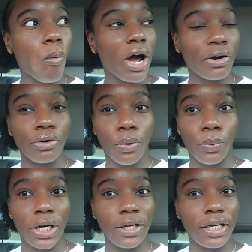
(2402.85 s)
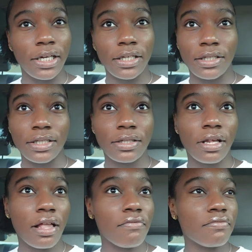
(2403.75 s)
I don't know what it is.
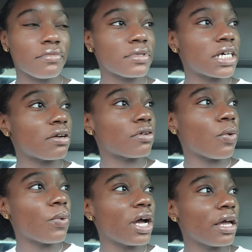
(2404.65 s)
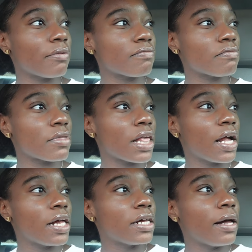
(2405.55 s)
I don't know what,
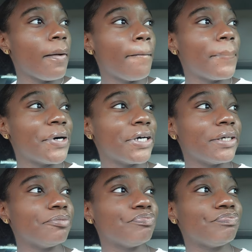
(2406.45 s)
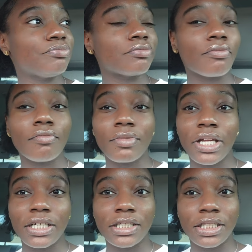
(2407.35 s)
but
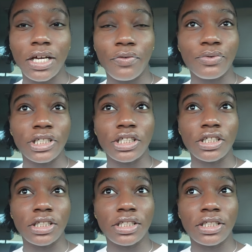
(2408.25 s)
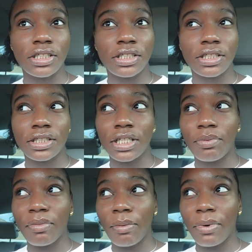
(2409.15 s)
stuff was just
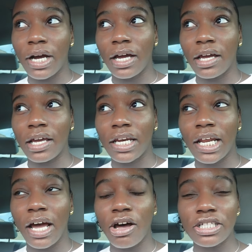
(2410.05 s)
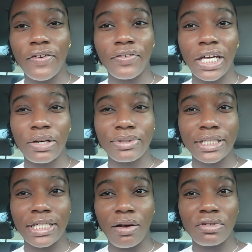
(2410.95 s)
slipping my mind. I also felt like it was
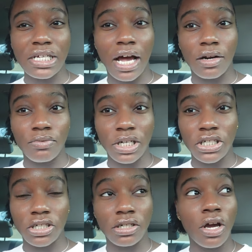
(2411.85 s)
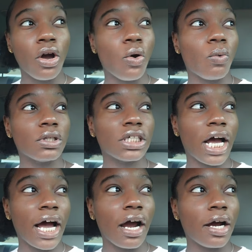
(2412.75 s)
because I was kind of rushing, which
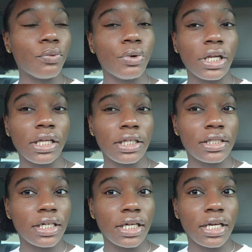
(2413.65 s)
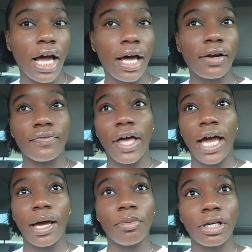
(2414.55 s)
I really need to get out of the
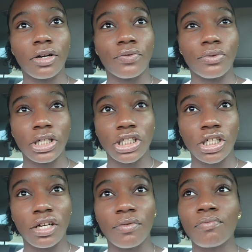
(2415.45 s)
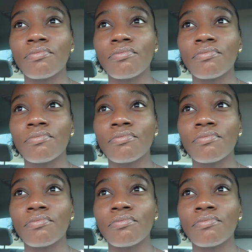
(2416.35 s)
habit of rushing.